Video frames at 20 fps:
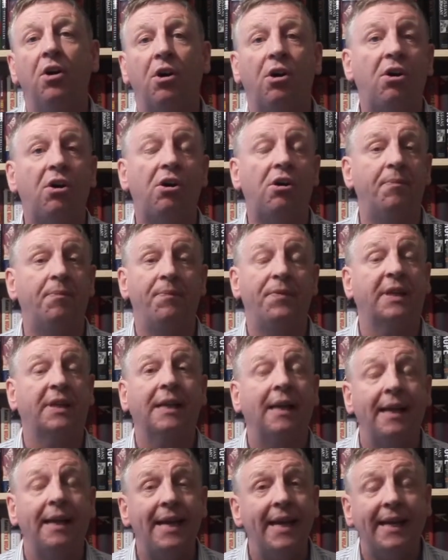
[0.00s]
or the
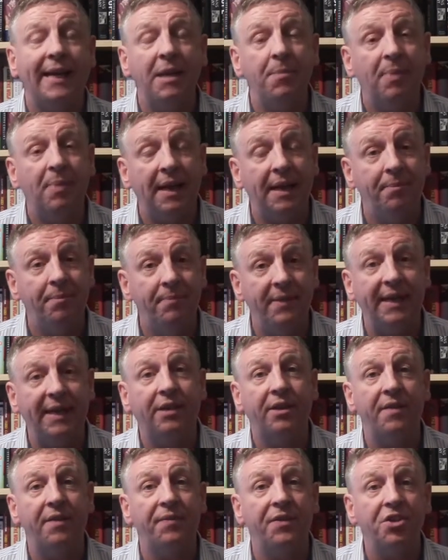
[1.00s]
Kalergi plant,
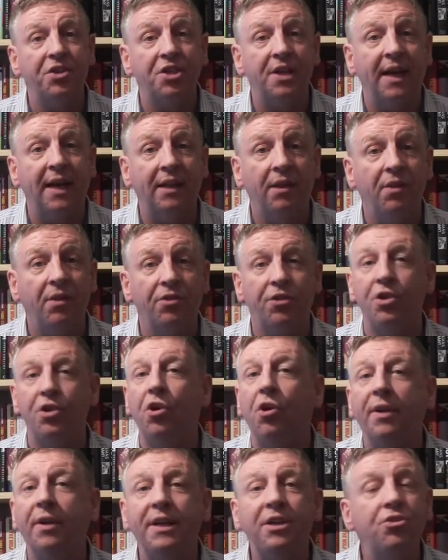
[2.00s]
Nick Griffin style. They're
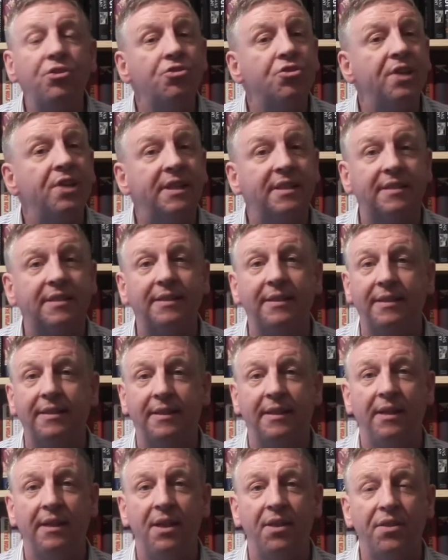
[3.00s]
not interested.